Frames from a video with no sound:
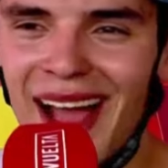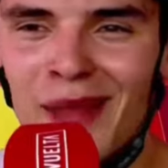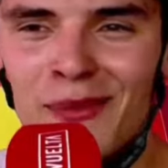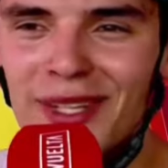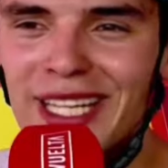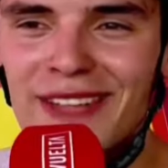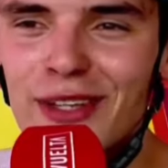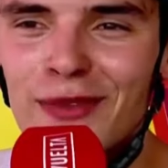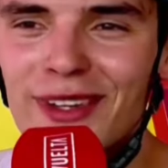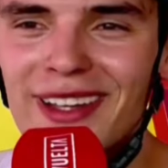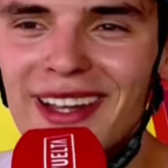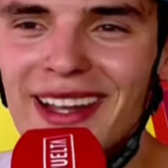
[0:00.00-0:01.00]

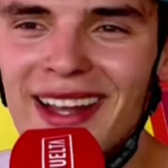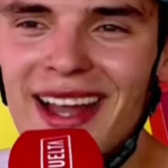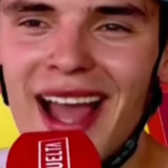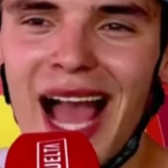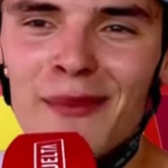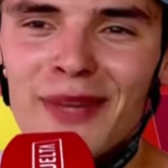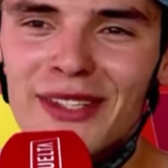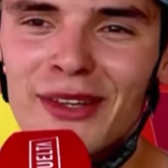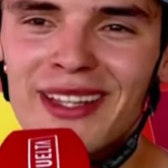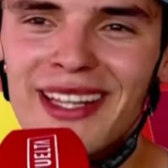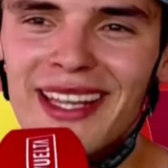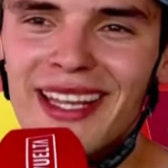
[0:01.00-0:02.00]
unbelievable. I mean,
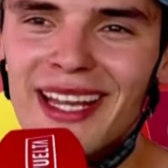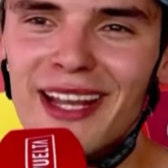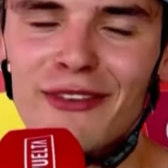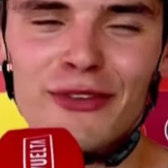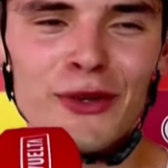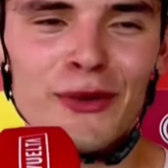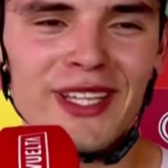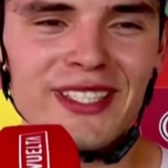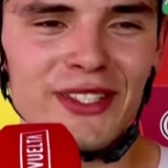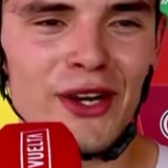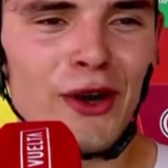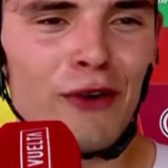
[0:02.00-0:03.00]
only a few
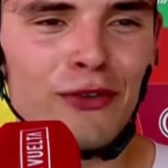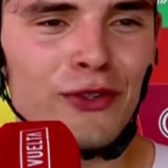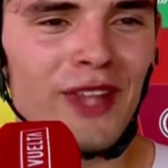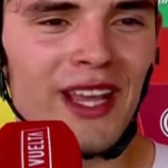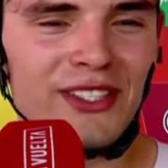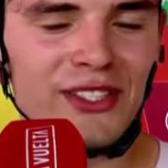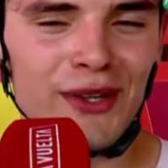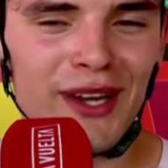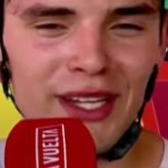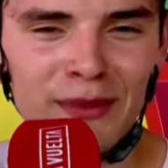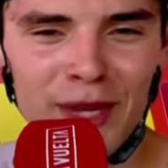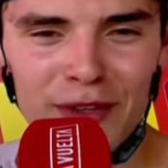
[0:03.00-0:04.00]
weeks ago, a few days ago,
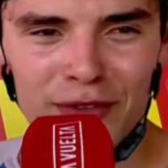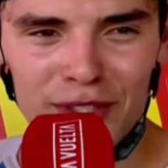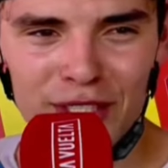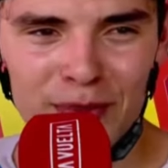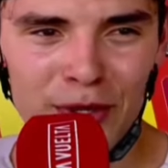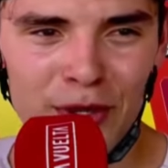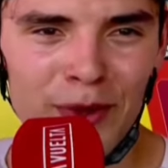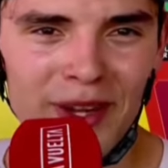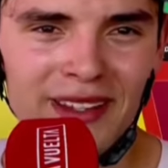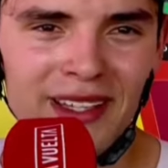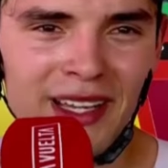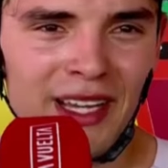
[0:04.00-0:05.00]
I got my first pro
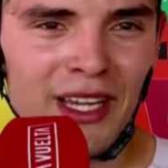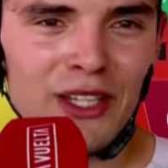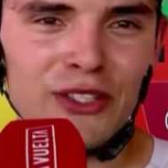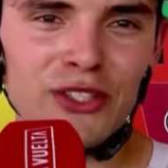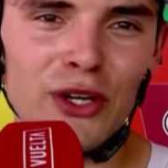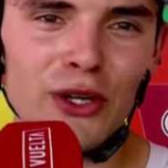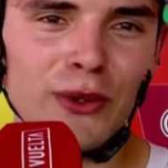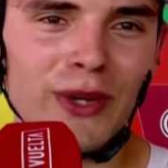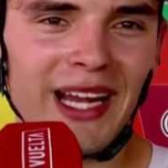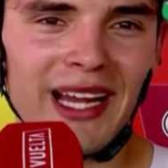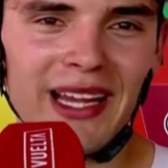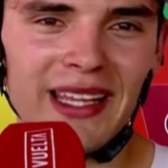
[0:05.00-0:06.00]
win. So,
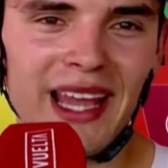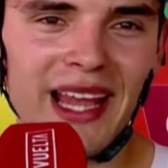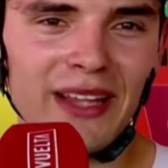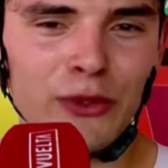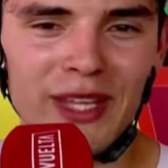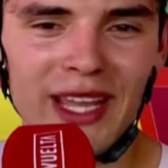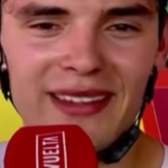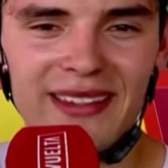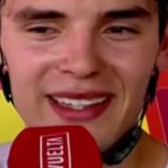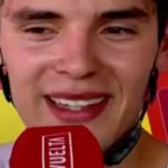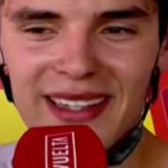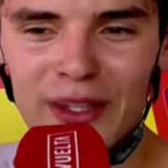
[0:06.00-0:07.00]
to get
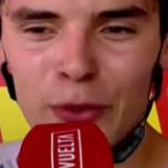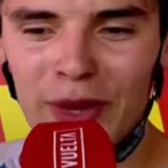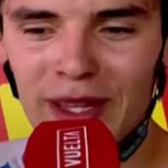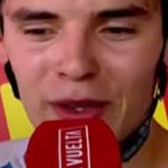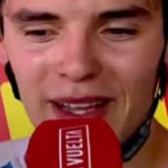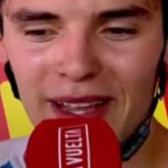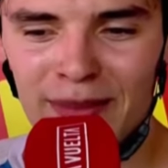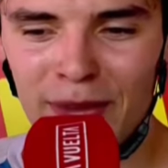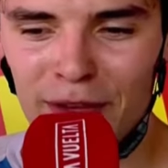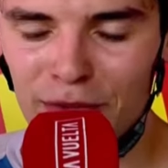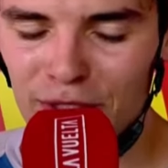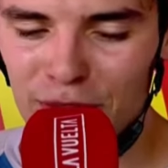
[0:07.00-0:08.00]
the win at
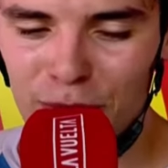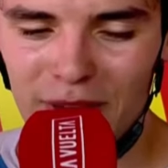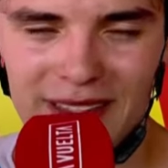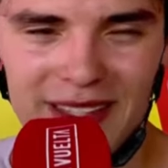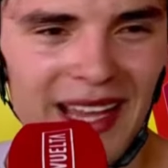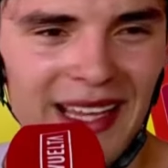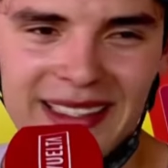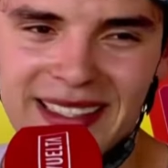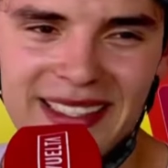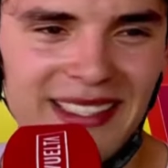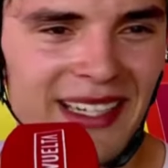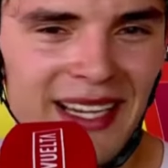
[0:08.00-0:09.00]
my first Vuelta,
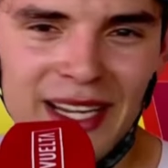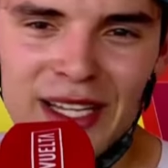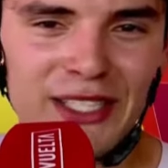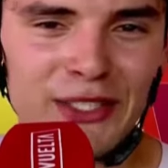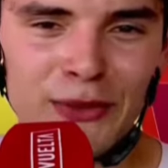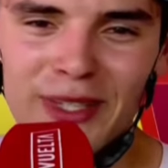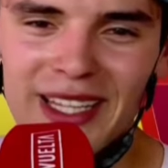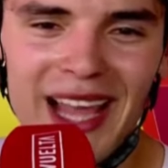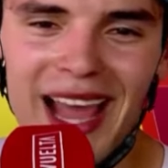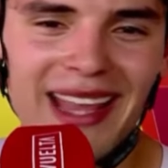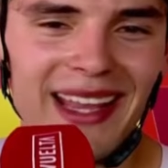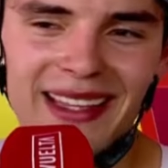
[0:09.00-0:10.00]
it's
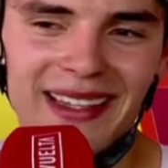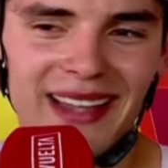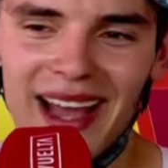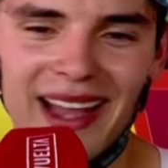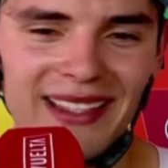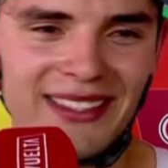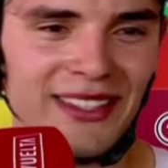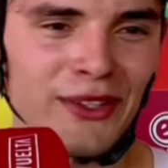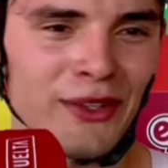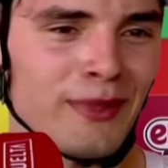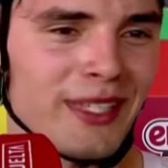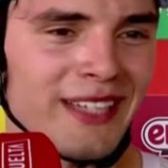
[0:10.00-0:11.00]
really, I still
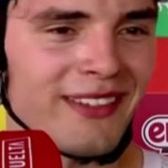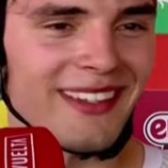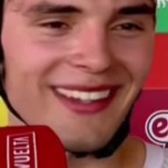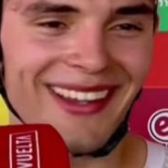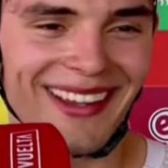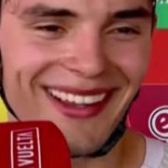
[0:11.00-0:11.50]
don't believe it.